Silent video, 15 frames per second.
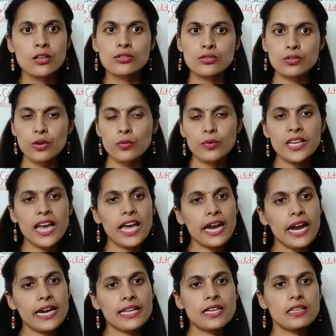So we
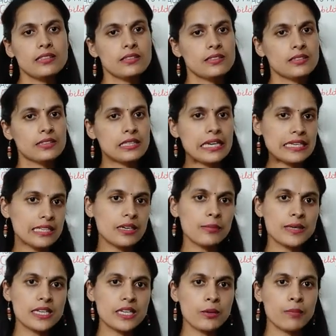are adding a little
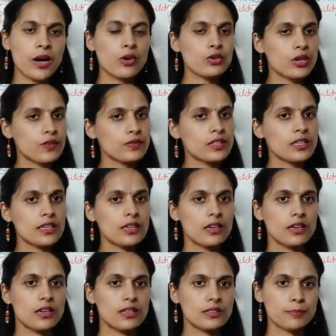bit amount of the
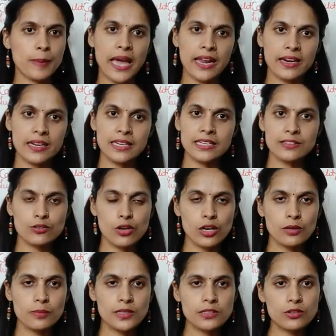sparingly
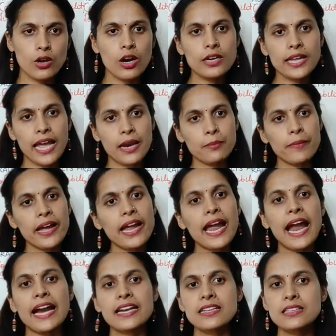soluble salt, and by
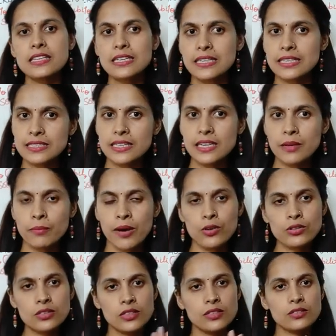adding the little
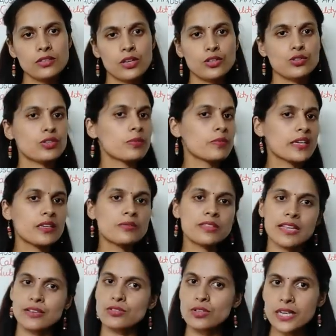amount the solution
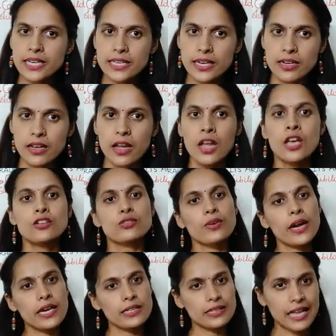becomes saturated.
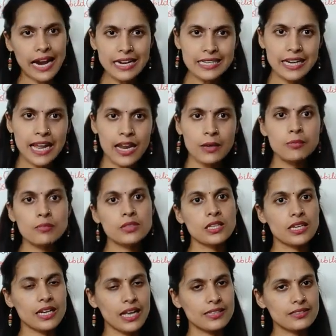So at that time
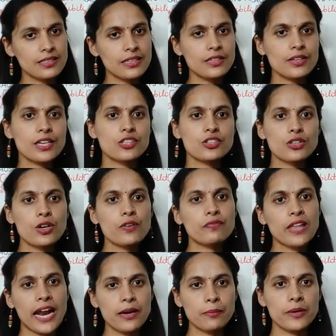the concentration
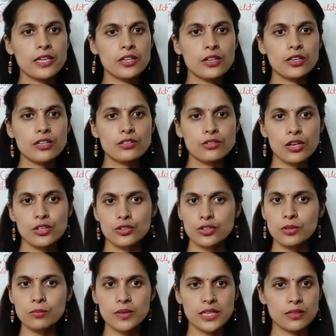of that particular
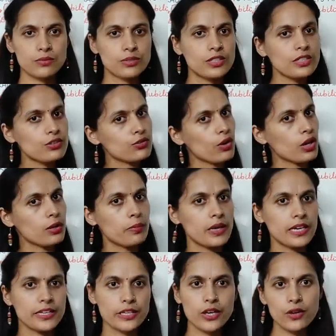solution becomes the
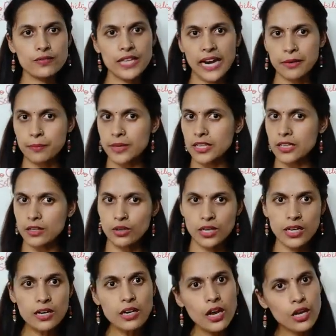solubility of that
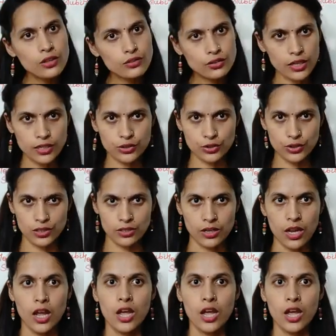particular solution.